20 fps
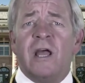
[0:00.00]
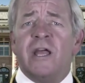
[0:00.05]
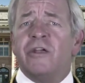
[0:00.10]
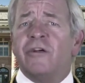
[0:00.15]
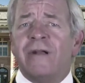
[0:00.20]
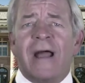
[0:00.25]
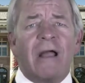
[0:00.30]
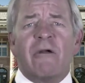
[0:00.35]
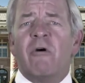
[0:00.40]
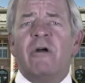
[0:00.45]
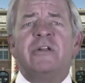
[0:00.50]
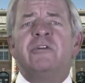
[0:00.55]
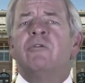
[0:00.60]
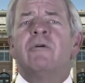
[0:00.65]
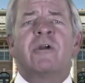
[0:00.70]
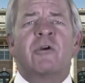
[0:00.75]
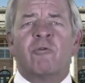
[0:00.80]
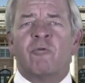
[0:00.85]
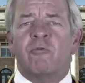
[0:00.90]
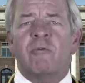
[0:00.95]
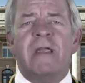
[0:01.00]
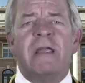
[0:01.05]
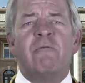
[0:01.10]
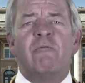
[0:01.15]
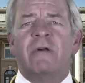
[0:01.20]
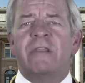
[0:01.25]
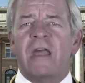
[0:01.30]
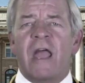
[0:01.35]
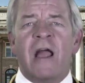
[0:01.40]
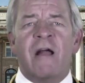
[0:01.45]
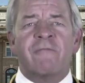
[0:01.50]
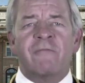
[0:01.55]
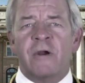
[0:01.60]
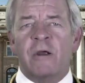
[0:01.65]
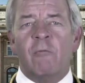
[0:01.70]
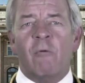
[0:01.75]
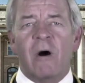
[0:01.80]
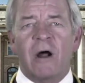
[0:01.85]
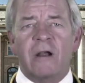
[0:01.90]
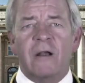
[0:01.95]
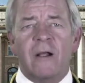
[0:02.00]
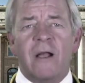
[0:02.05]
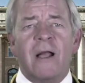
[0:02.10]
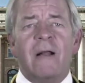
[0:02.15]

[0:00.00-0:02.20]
You're not going to agree with everyone,